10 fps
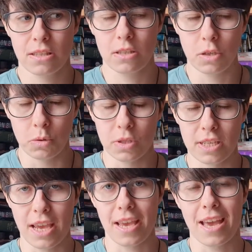
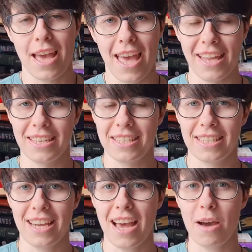Tuesday and
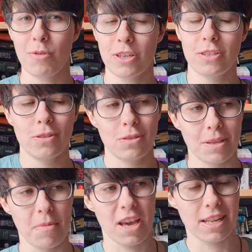I wanted to do
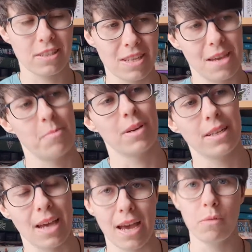something else today,
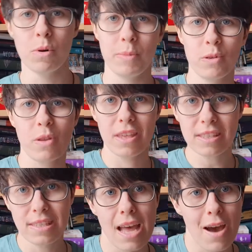but I will be doing
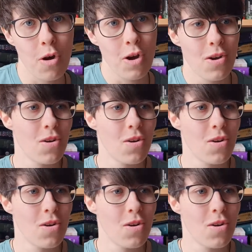this now.